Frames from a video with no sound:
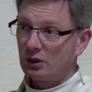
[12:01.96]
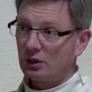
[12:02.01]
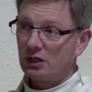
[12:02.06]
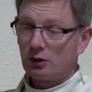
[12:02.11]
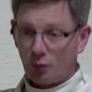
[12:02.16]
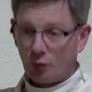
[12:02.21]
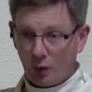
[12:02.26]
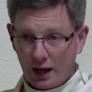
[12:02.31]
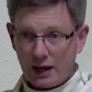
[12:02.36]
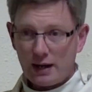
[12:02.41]
a
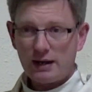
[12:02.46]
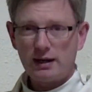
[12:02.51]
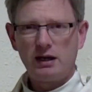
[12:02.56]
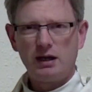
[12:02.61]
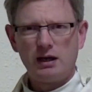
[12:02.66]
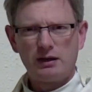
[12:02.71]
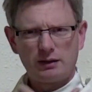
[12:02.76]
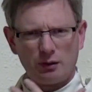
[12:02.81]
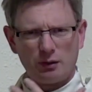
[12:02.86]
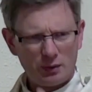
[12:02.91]
way
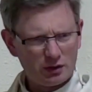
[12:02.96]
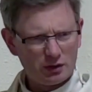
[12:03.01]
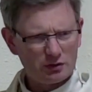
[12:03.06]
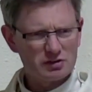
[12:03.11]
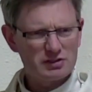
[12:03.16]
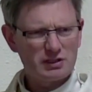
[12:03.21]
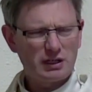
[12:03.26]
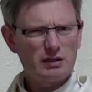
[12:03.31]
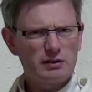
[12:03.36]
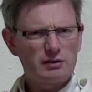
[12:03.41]
that we
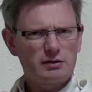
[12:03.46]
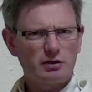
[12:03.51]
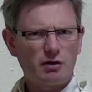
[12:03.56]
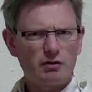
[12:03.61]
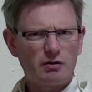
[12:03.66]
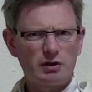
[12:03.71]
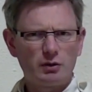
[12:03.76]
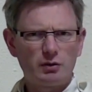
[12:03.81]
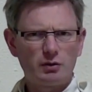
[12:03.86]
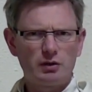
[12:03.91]
understand, or in,
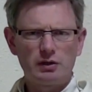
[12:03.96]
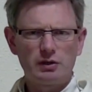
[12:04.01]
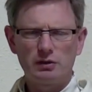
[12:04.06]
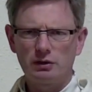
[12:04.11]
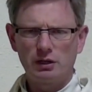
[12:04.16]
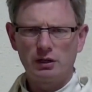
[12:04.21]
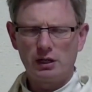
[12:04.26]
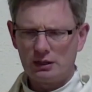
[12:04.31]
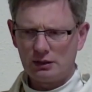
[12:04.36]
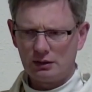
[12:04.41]

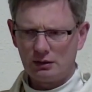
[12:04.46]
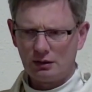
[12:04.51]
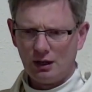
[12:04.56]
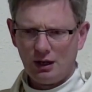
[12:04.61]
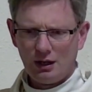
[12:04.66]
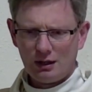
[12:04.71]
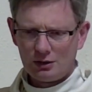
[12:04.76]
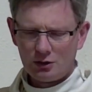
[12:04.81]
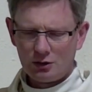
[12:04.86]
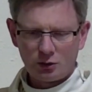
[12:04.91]
in
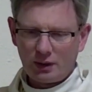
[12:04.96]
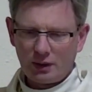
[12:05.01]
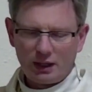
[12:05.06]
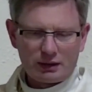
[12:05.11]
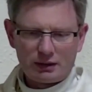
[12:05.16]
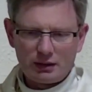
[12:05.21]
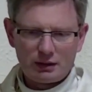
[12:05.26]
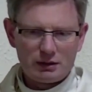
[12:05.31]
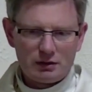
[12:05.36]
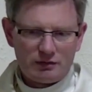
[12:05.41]
you know, the way like if
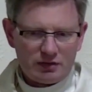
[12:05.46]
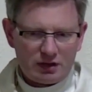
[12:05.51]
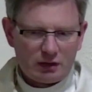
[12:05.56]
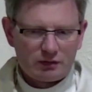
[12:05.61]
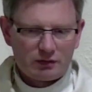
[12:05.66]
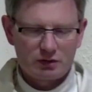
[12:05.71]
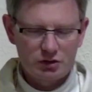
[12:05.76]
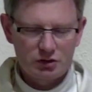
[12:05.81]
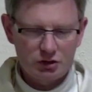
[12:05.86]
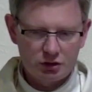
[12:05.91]
you think of the
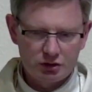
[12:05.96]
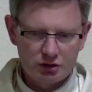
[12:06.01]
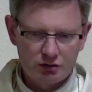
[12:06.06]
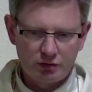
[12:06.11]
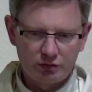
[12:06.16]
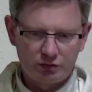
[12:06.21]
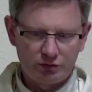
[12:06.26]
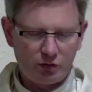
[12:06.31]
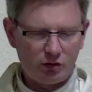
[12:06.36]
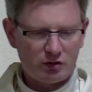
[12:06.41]
church of the
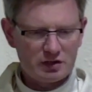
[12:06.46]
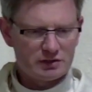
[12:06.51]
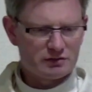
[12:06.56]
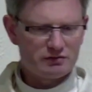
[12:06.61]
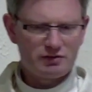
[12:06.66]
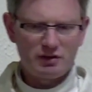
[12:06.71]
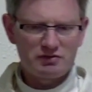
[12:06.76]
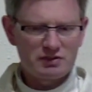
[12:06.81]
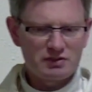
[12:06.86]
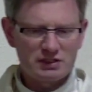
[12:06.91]
40s and
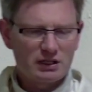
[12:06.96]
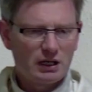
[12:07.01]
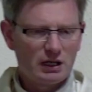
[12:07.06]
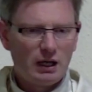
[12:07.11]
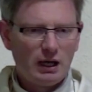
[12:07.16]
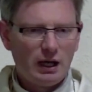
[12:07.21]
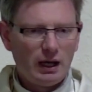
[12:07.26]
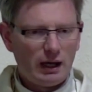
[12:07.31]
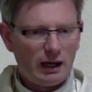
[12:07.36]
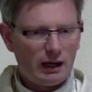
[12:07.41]
50s
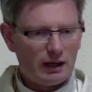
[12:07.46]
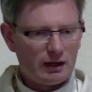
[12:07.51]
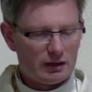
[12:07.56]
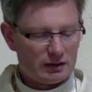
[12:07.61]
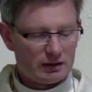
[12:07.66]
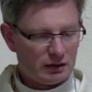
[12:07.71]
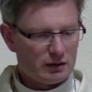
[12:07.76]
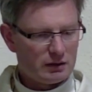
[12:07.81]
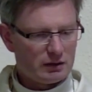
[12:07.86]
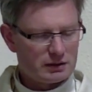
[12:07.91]
uh, in
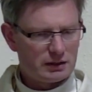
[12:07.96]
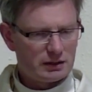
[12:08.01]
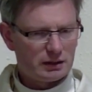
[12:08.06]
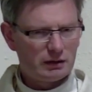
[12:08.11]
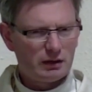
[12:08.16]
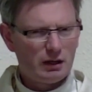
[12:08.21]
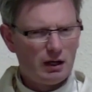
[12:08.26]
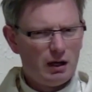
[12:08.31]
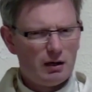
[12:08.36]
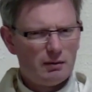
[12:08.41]
Ireland here,
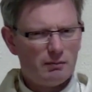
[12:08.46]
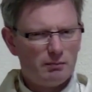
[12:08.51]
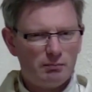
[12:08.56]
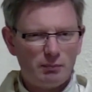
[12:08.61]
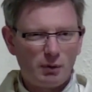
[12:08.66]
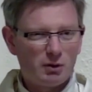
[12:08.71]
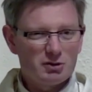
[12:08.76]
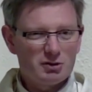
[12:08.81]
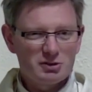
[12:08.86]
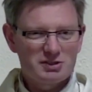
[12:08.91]

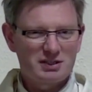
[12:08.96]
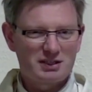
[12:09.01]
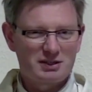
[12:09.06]
mercy,